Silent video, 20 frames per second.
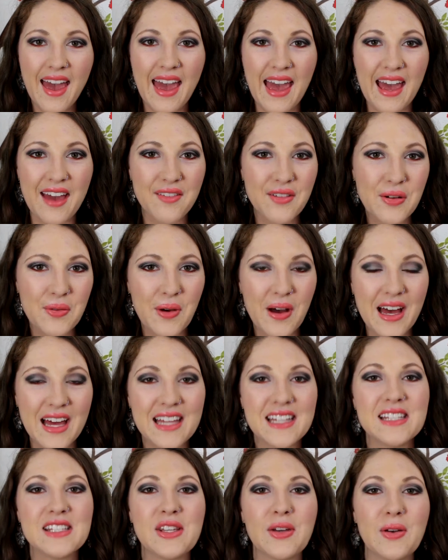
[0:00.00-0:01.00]
Hey
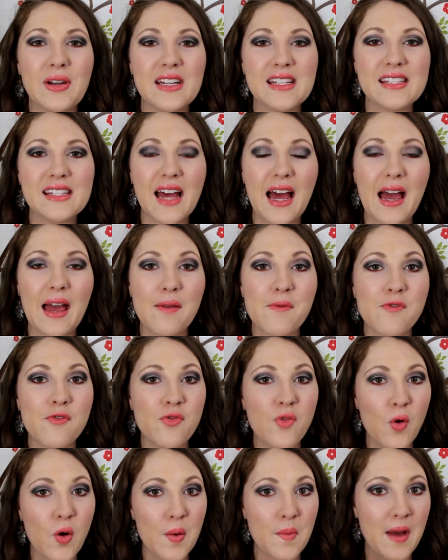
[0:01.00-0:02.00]
everyone, so it is time
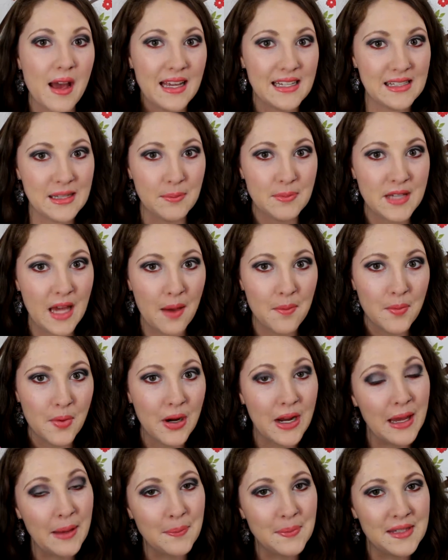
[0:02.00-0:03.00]
for my
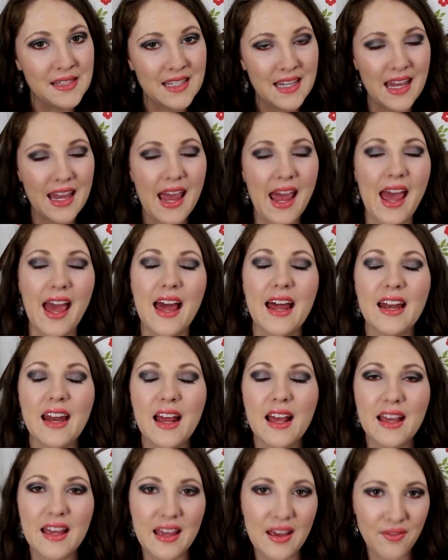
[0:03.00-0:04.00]
September Ipsy
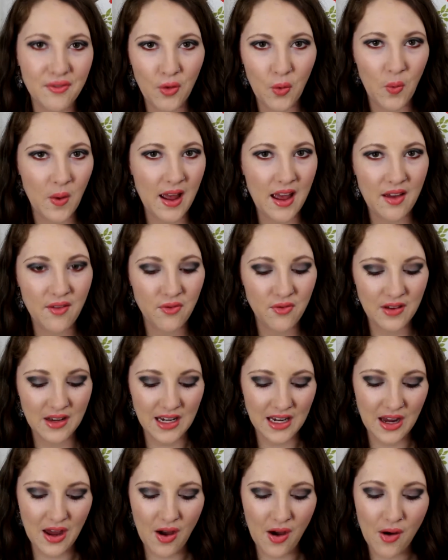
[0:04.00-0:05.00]
and giveaway
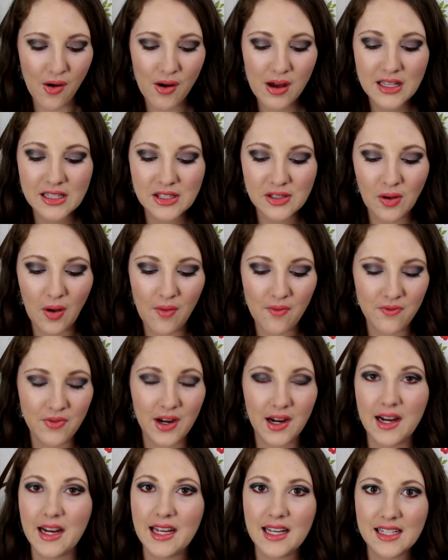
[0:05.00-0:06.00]
video. So I'm
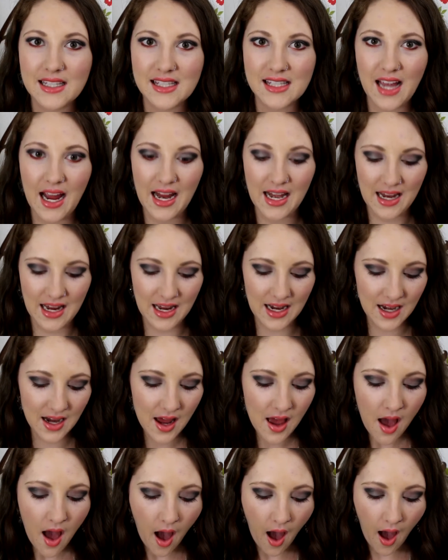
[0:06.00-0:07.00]
very excited.
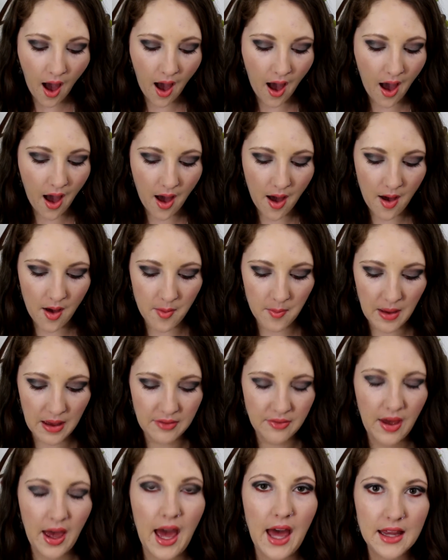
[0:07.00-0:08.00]
Um,
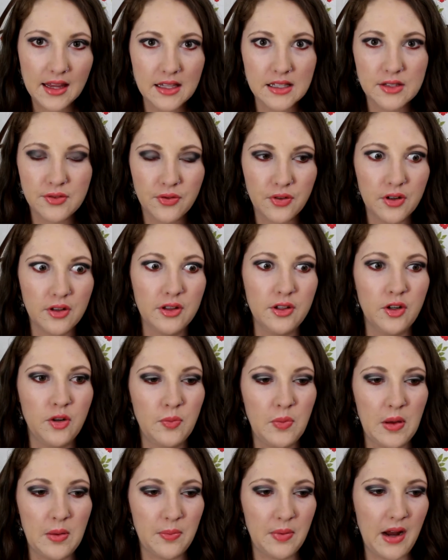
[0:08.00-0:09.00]
I've had this for a little
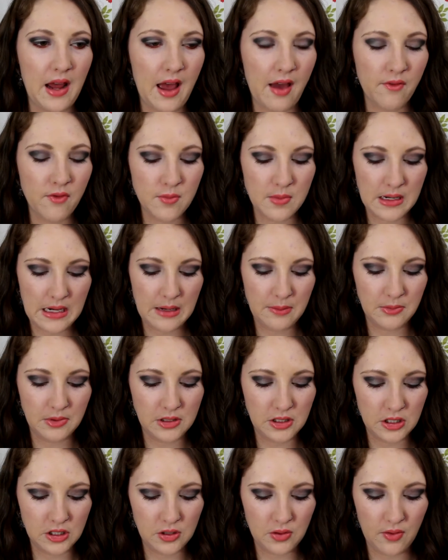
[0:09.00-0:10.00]
bit, but I haven't been able
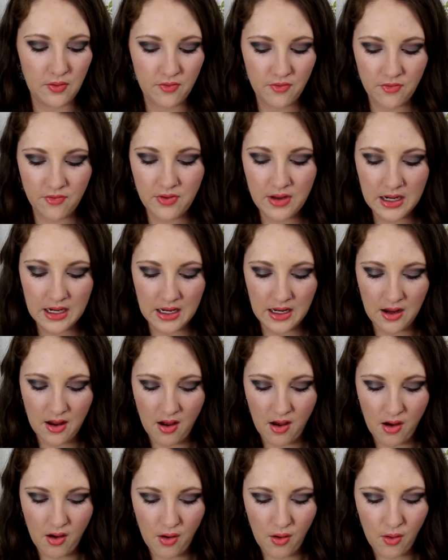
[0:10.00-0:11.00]
to do a
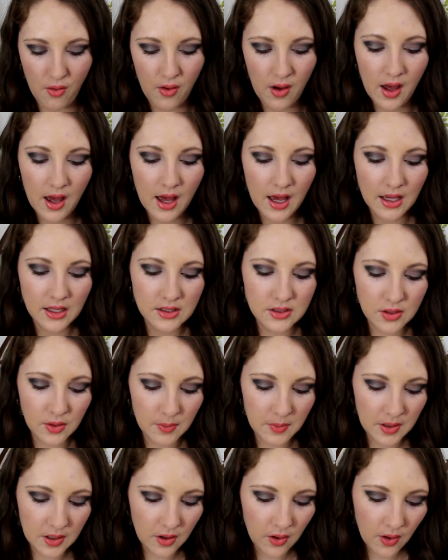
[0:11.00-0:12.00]
video. So
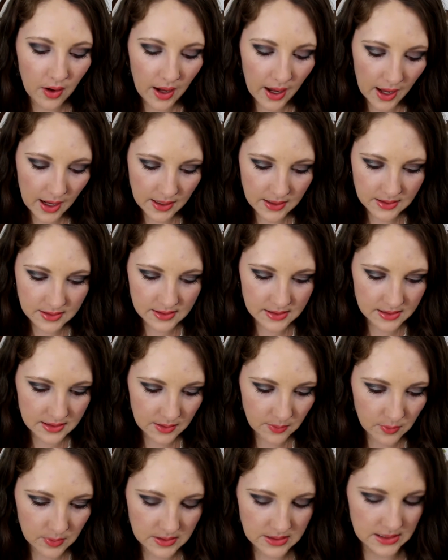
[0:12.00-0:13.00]
I'm gonna go ahead and
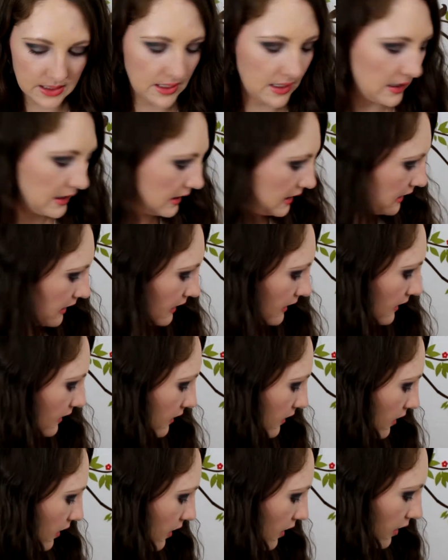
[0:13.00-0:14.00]
see what's in
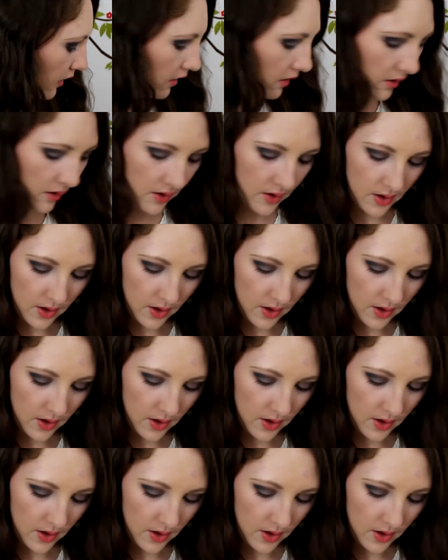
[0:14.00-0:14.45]
here.